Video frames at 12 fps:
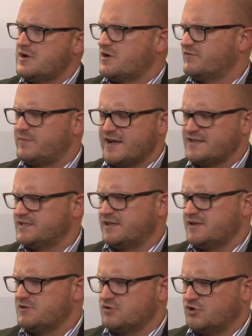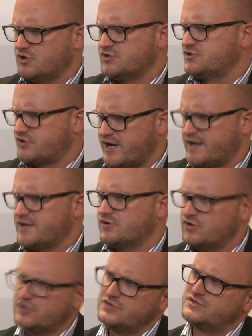of basically goods, trading
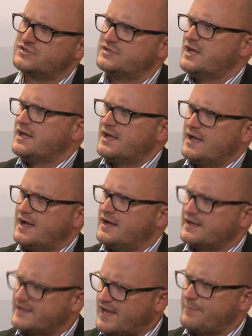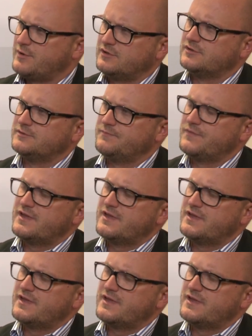goods, capital,